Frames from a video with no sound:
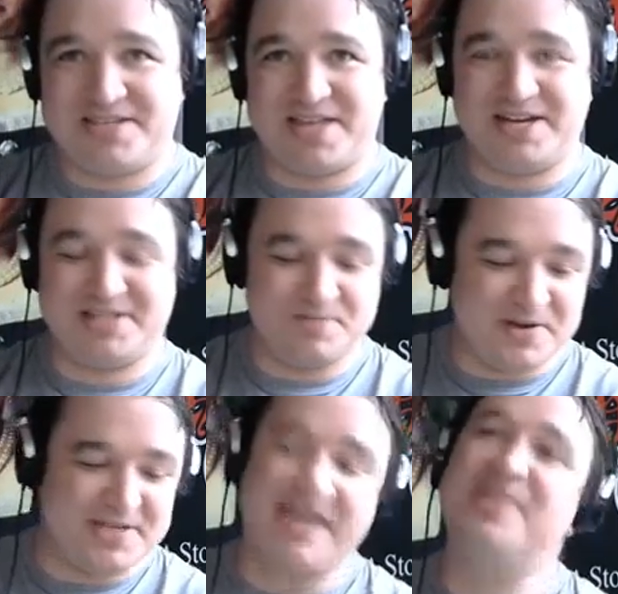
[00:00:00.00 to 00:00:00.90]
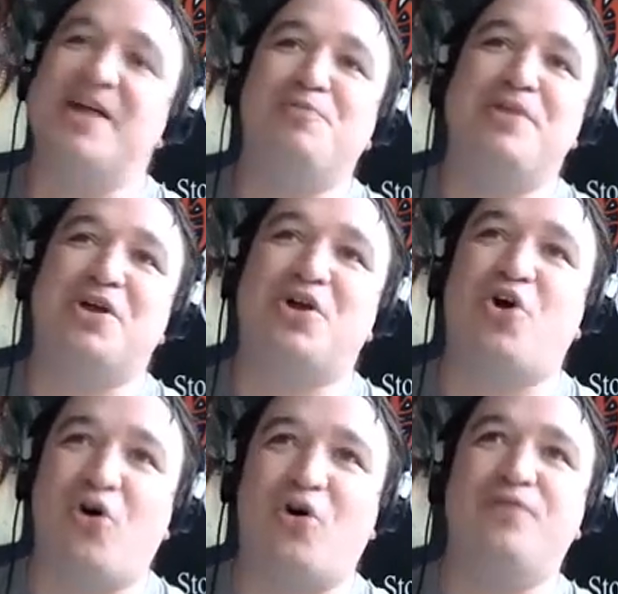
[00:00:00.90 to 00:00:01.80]
So that is the boast deck, and that will
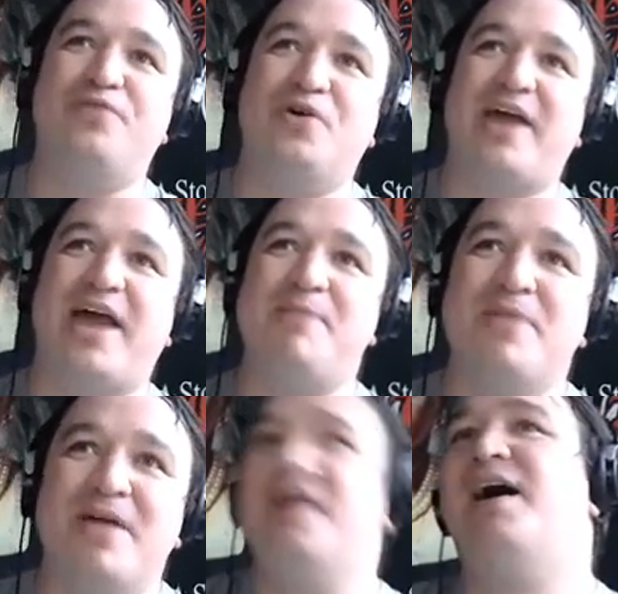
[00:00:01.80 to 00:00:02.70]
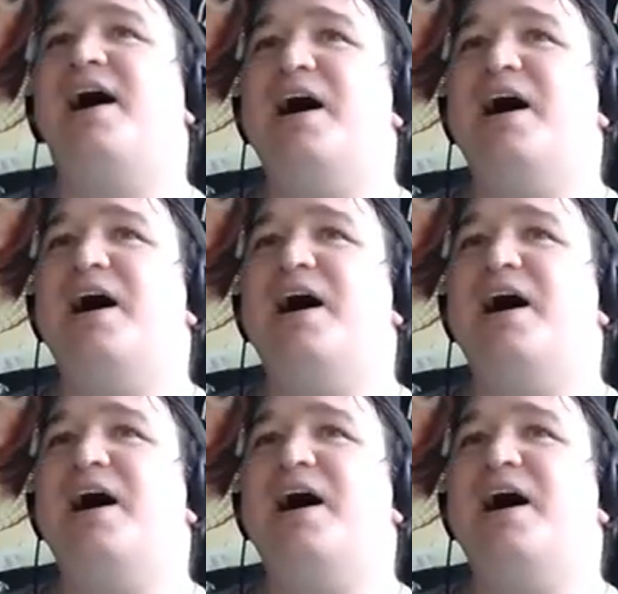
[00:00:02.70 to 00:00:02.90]
be the core of your game,